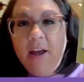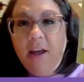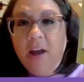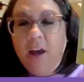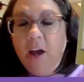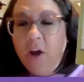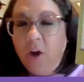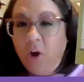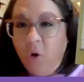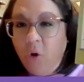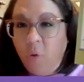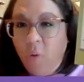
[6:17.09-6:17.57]

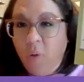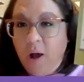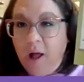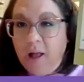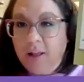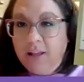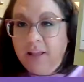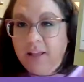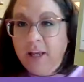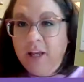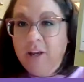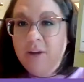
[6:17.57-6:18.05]
a
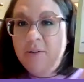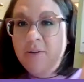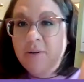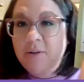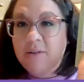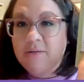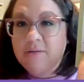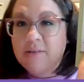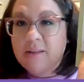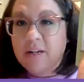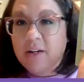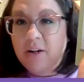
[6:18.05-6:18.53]
koala who
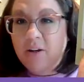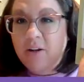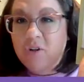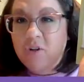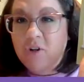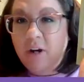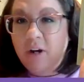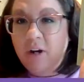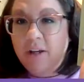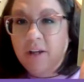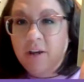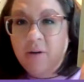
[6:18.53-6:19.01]
lives in
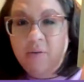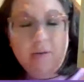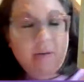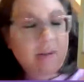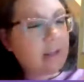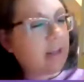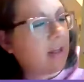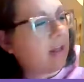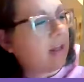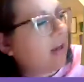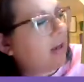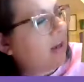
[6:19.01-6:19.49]
Australia with
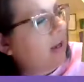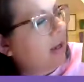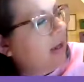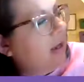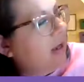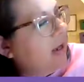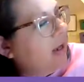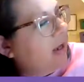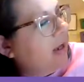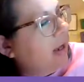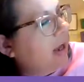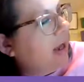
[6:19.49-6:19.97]
the
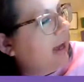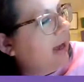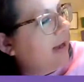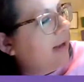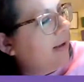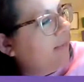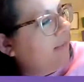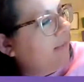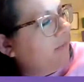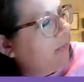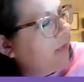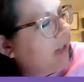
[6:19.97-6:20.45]

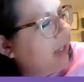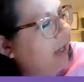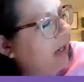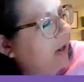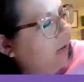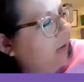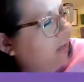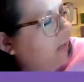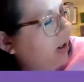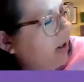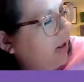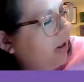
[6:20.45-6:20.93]

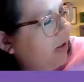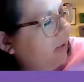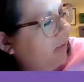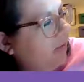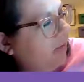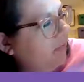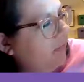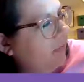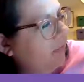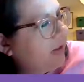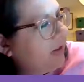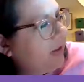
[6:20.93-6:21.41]
kangaroo,